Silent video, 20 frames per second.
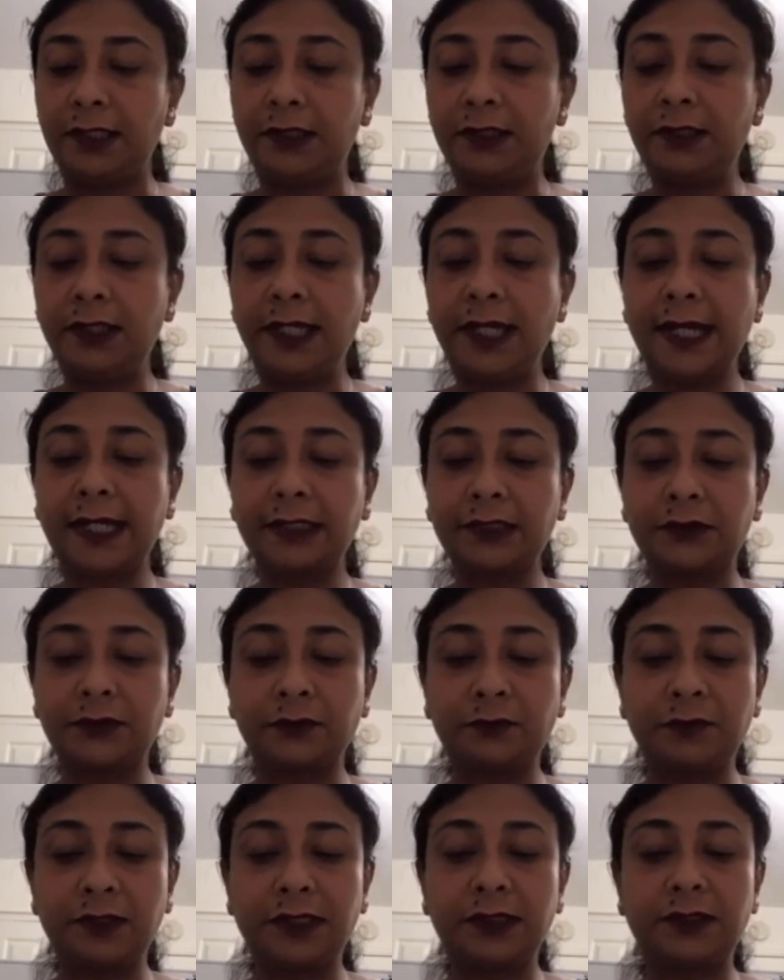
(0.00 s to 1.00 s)
react
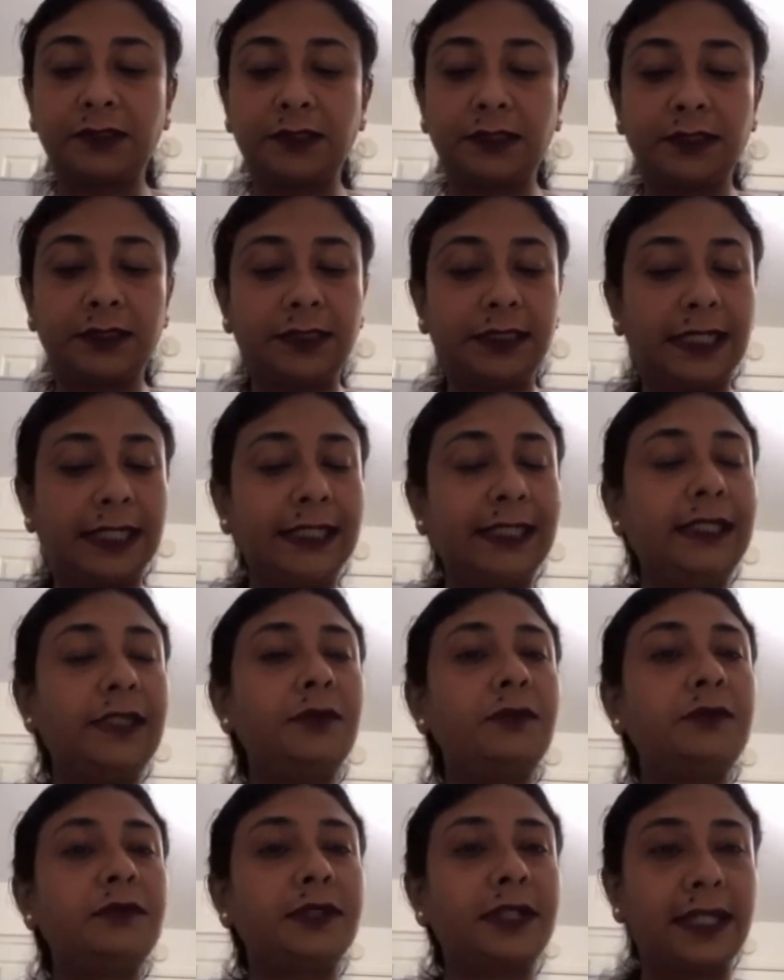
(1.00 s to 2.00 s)
with
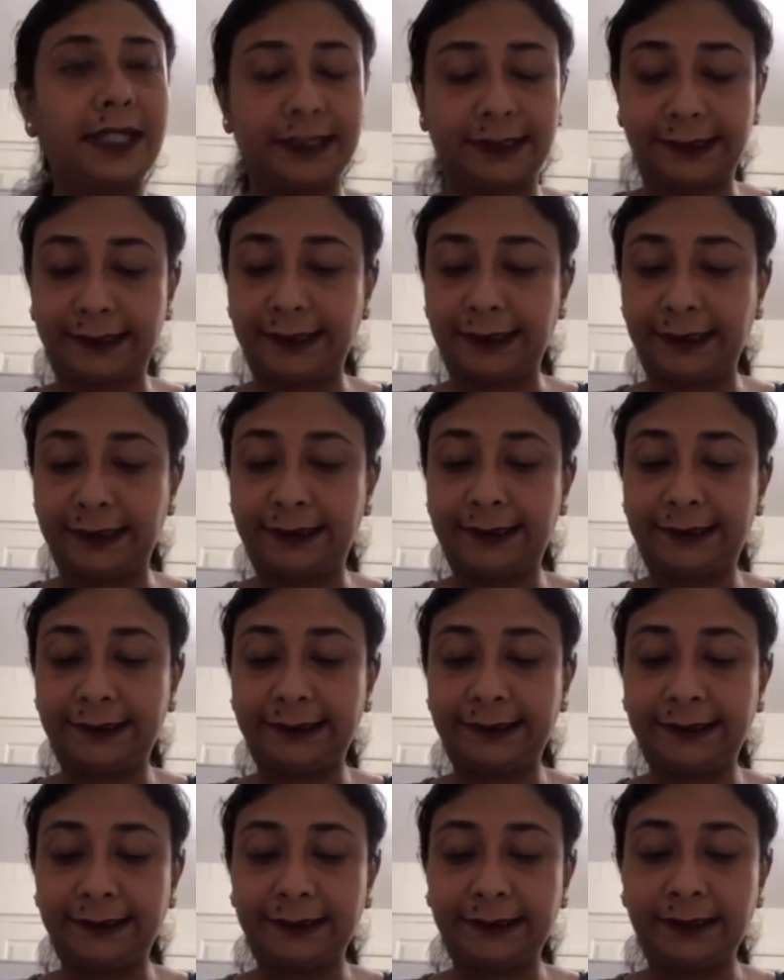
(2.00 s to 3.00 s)
dilute
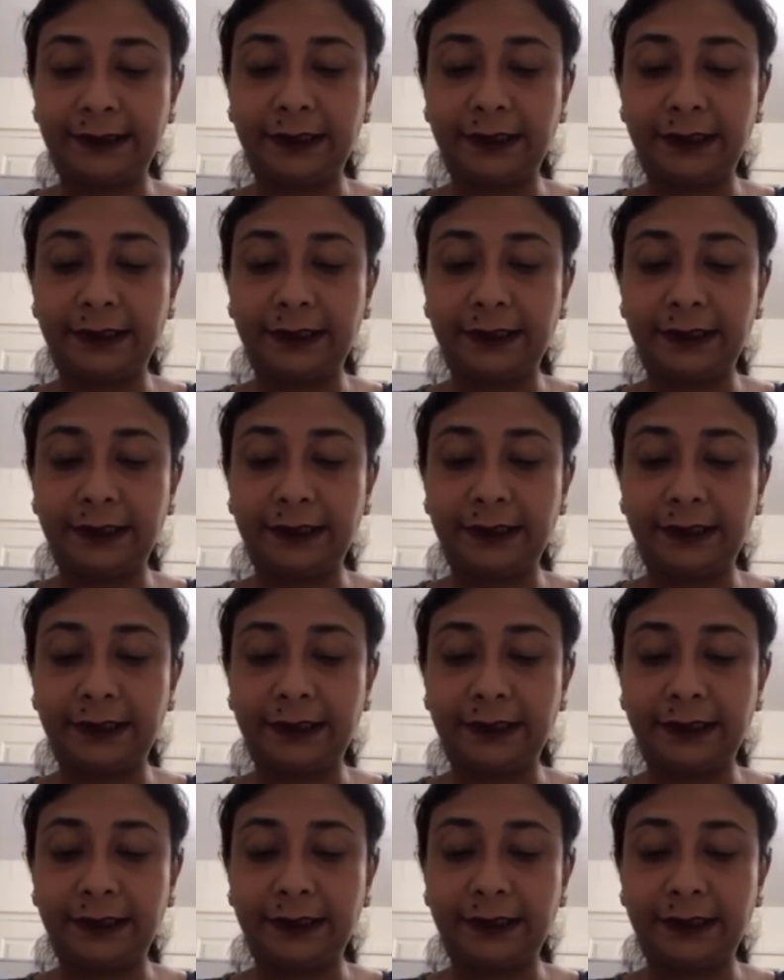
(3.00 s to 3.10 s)
acids